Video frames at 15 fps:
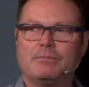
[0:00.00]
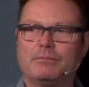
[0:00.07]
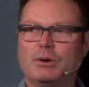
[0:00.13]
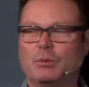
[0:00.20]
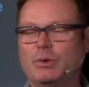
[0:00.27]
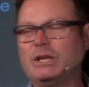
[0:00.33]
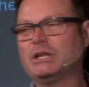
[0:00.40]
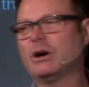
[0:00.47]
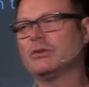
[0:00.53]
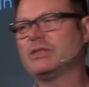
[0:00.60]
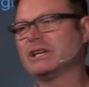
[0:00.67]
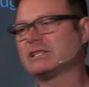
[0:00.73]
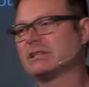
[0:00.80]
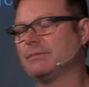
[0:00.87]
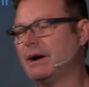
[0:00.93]
But we know
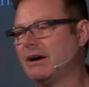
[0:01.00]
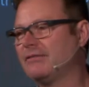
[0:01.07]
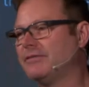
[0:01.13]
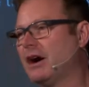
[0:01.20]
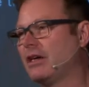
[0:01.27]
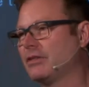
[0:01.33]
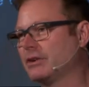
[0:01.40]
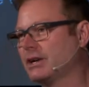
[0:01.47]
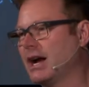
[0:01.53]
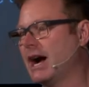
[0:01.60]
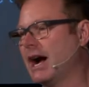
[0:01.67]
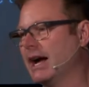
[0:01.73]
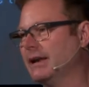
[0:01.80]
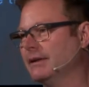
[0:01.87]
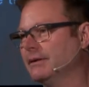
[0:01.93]
this about Father
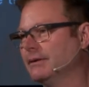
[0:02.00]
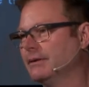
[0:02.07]
God.